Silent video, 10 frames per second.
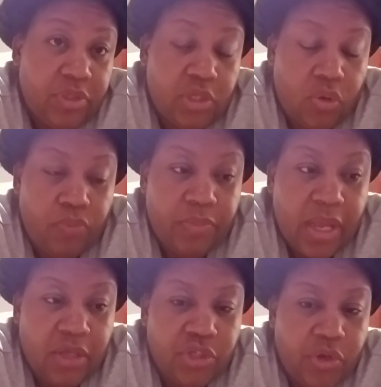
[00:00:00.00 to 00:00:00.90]
So
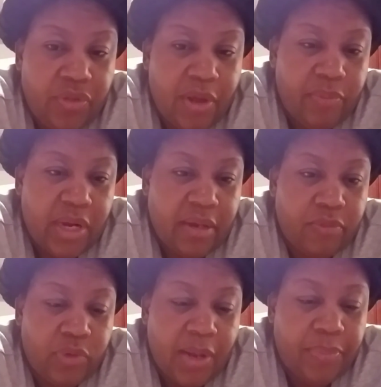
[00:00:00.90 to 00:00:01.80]
I'll show you that when
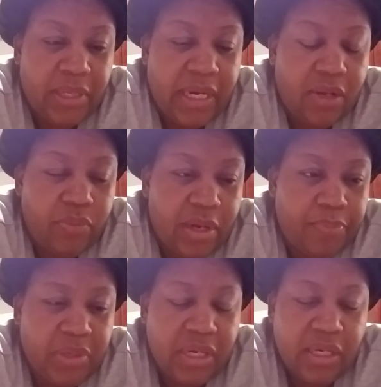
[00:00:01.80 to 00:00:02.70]
I plate it, when I
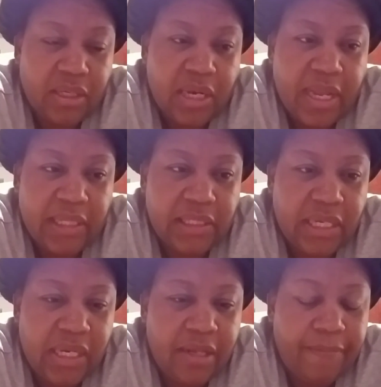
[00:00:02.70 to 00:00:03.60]
put it in the glass to
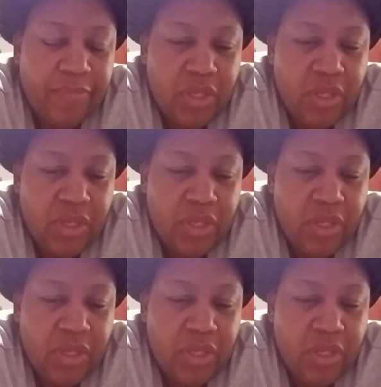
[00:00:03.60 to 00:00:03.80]
eat it.